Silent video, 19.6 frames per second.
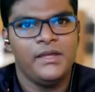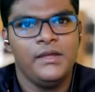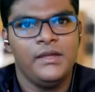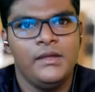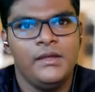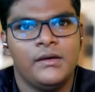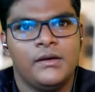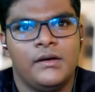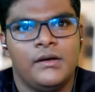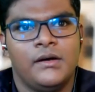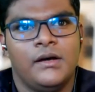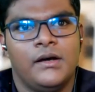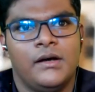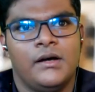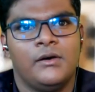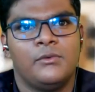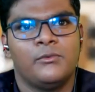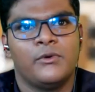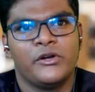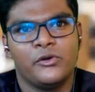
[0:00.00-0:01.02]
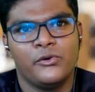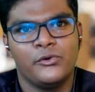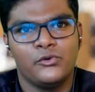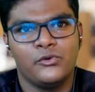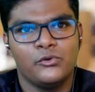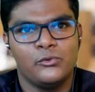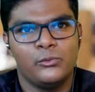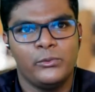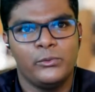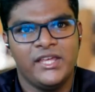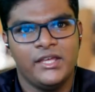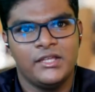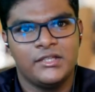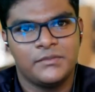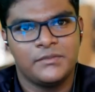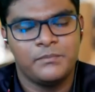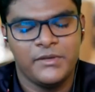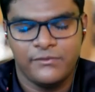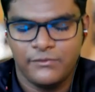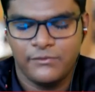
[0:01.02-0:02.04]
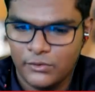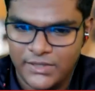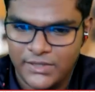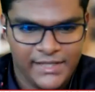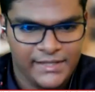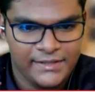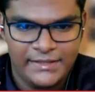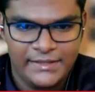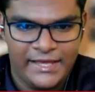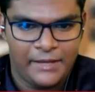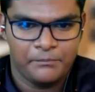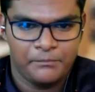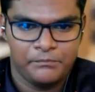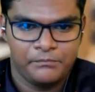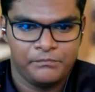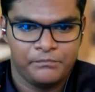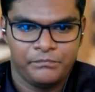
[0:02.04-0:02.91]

be uh, one or two weeks before the exam.